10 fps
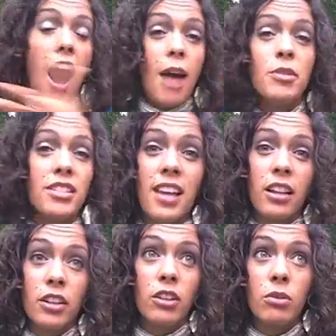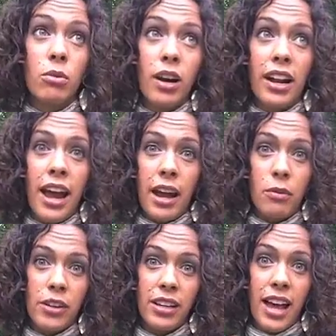I'm just telling you what I
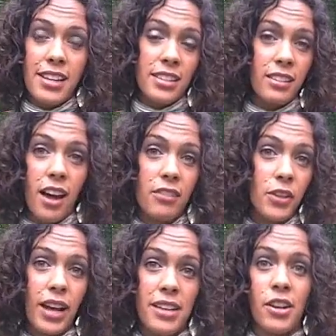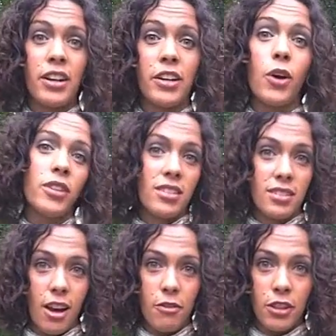realize, and a lot of you guys already know this
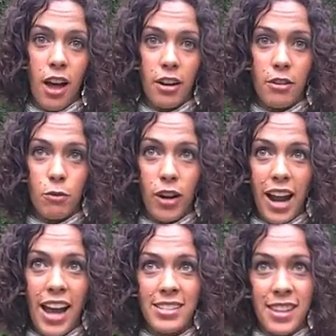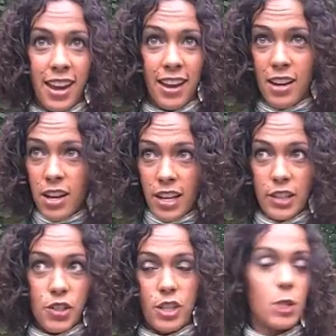stuff. A lot of what I say
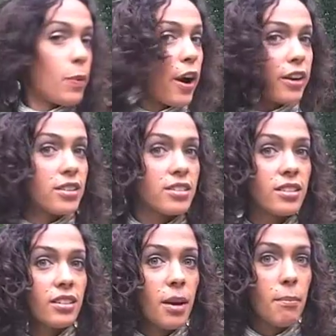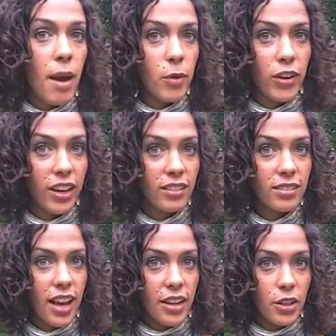just sparks memory,
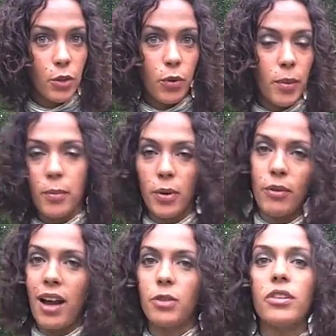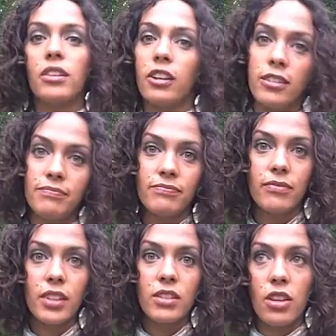and you remember rather than learn.
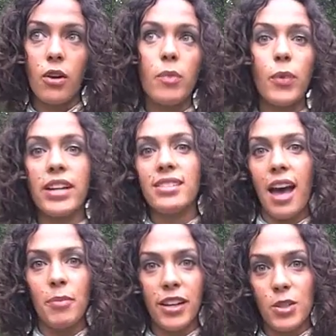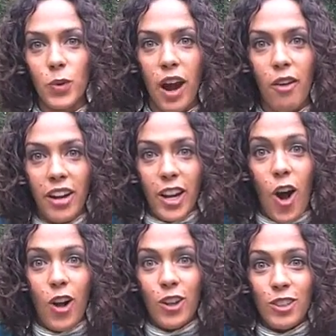So embrace that, because we already
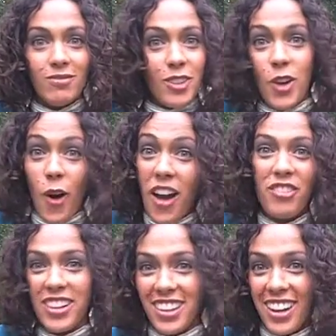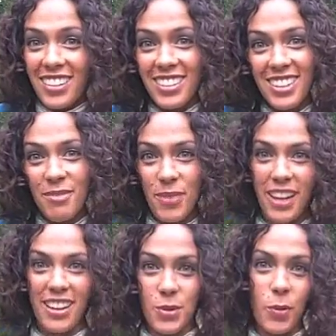all know everything,
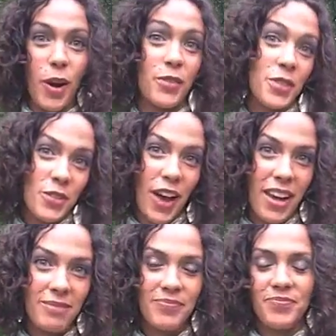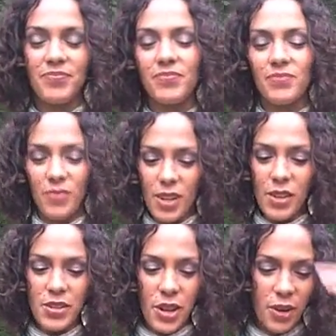because we're part of the divine.
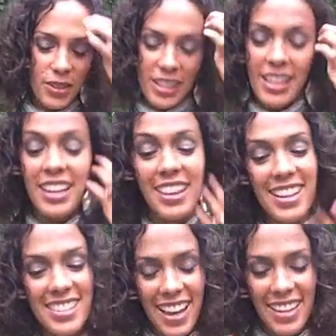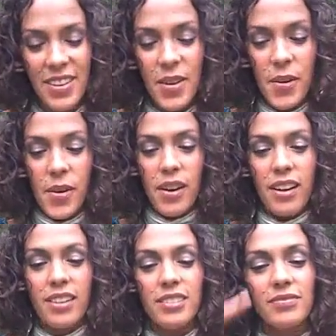So, that said,
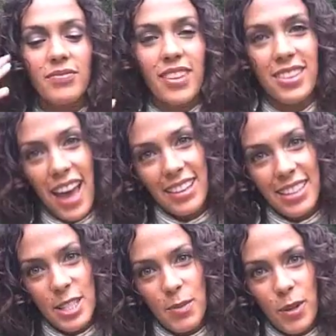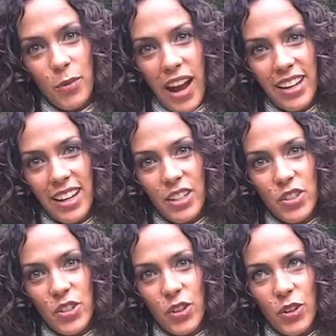that leads me right
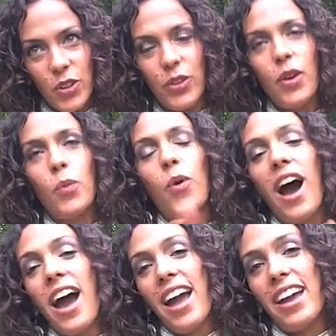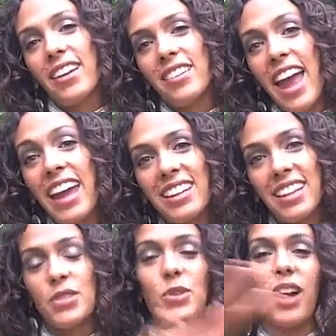into why
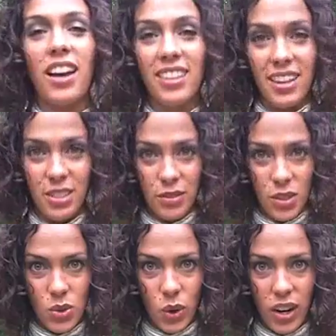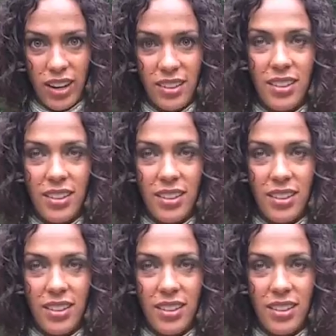aliens are not the end of the story.